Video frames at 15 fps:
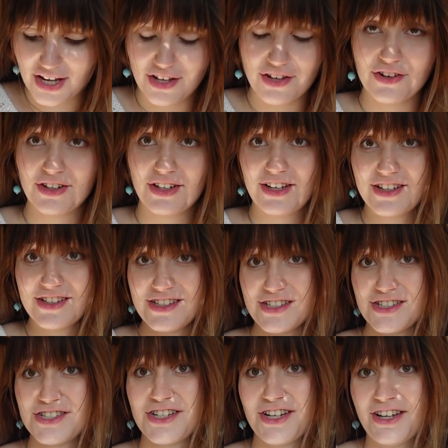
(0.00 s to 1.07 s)
a good
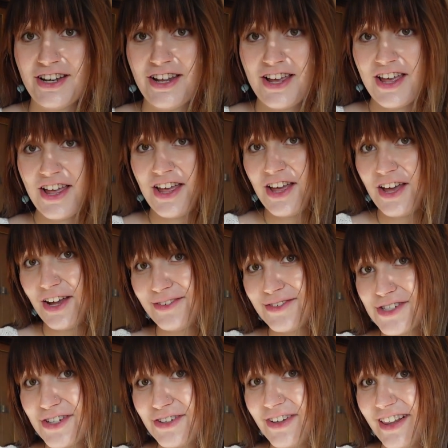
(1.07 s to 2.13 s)
condition. I'm
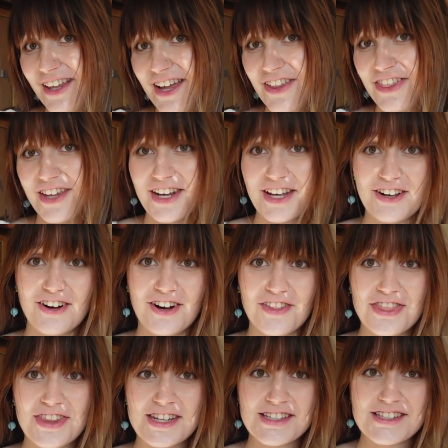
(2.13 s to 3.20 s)
so glad that I got
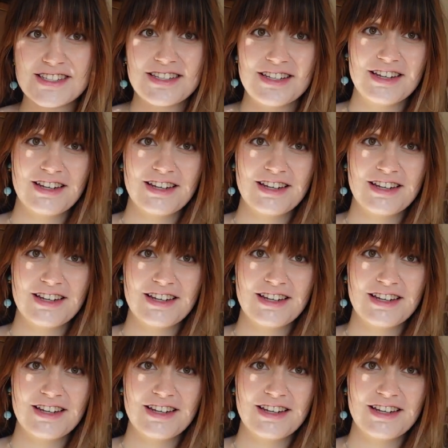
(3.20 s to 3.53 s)
this